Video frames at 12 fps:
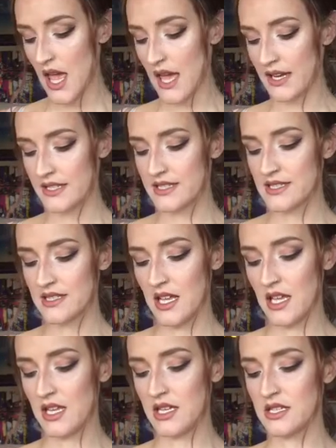and it's
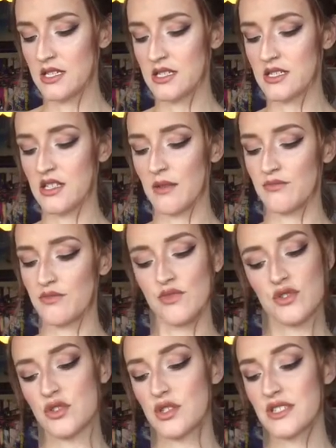the
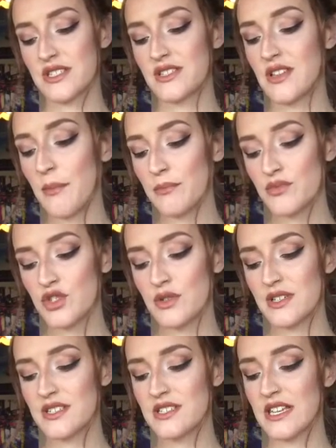Sumpt
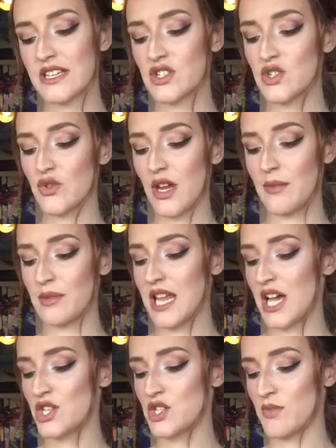Sumptuous Extreme
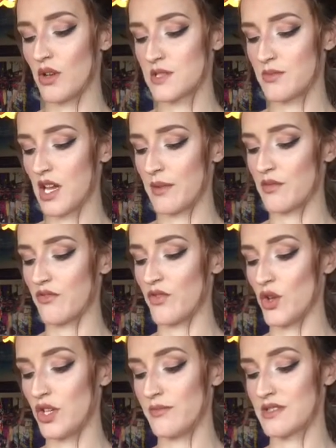Lash Multiplying
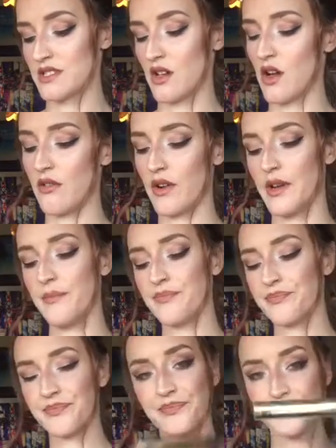Volume Mascara.
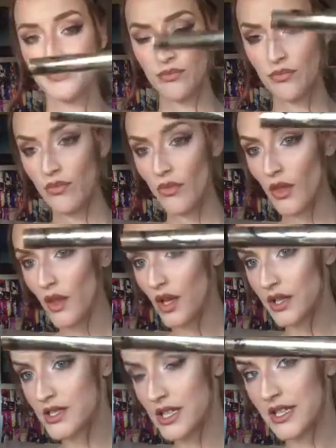
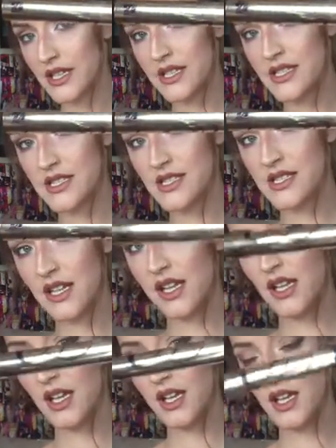Looks like this
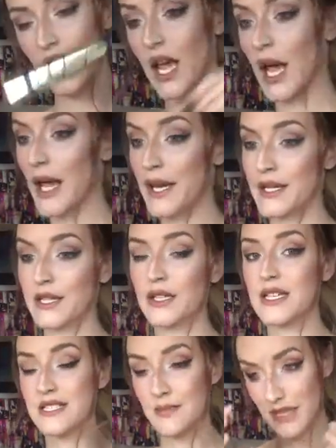and
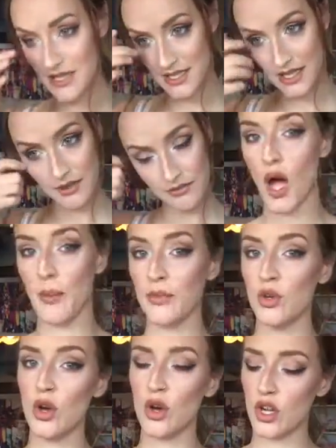it's amazing.
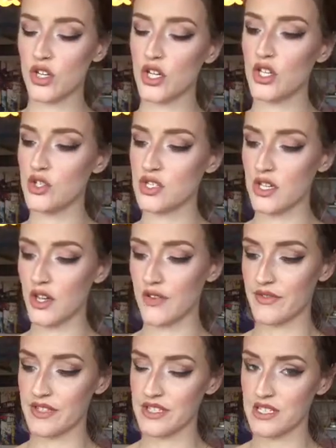I'm not, I don't usually go
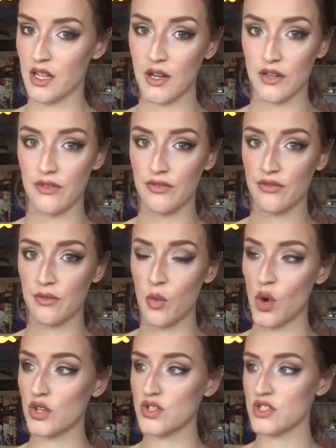for this kind of
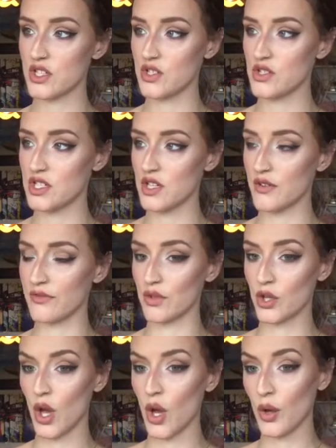wand, I usually go for
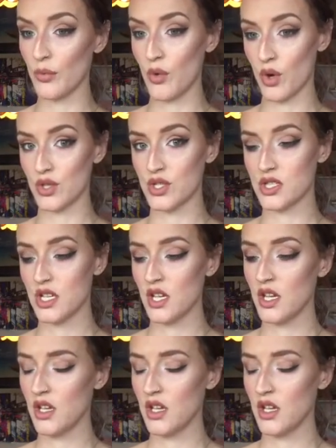a comb wand